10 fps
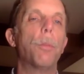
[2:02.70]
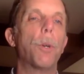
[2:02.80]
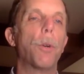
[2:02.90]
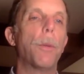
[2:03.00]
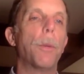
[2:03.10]

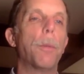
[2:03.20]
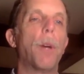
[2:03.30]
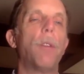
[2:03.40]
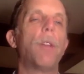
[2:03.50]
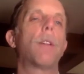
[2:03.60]
programming
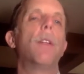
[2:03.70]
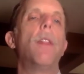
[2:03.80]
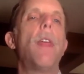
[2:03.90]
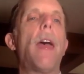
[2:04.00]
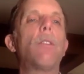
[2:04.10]
project,
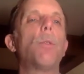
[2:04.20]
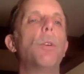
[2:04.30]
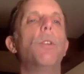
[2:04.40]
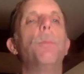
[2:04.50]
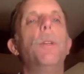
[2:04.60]
and that's
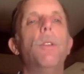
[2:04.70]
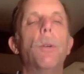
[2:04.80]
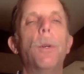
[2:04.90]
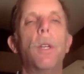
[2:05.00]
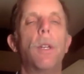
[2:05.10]
what you'll be
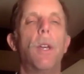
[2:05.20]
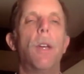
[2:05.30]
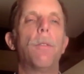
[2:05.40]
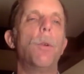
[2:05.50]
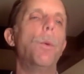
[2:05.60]
doing
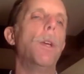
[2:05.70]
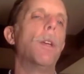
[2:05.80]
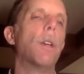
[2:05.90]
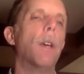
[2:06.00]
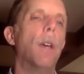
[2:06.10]
every
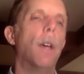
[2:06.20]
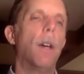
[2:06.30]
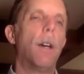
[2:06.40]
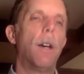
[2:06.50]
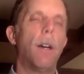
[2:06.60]
week.
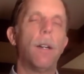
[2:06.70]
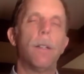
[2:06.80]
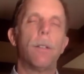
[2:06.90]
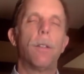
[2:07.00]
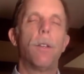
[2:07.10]

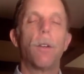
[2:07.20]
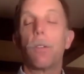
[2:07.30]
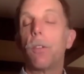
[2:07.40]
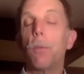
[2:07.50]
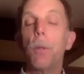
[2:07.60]
Uh, there are
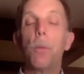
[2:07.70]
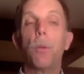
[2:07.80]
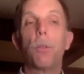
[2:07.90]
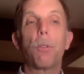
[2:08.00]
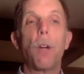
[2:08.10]
some people
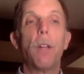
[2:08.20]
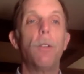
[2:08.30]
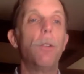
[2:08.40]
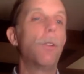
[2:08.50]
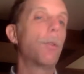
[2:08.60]
who will try and
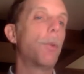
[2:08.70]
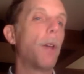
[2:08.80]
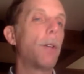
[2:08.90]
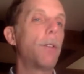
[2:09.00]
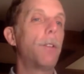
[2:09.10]
do this
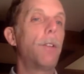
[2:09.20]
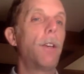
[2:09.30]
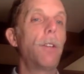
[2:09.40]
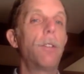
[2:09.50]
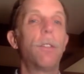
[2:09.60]
without the
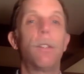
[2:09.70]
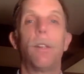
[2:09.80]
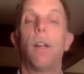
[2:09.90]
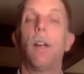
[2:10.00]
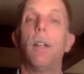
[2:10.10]
text.
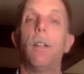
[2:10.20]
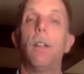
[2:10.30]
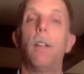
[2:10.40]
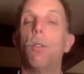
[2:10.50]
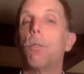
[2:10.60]
I,
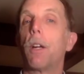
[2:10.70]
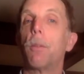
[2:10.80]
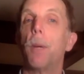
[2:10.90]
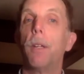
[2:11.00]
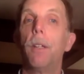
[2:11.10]
I don't
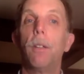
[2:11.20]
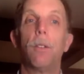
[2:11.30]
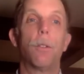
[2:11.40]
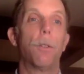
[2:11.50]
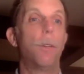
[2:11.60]
recommend
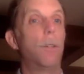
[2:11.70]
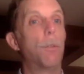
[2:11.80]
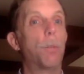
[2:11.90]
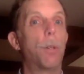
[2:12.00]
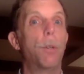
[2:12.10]
it. Sort of
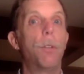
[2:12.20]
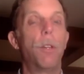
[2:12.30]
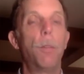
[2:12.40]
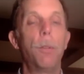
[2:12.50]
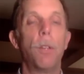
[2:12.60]
under pro
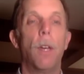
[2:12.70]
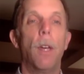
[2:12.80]
tips.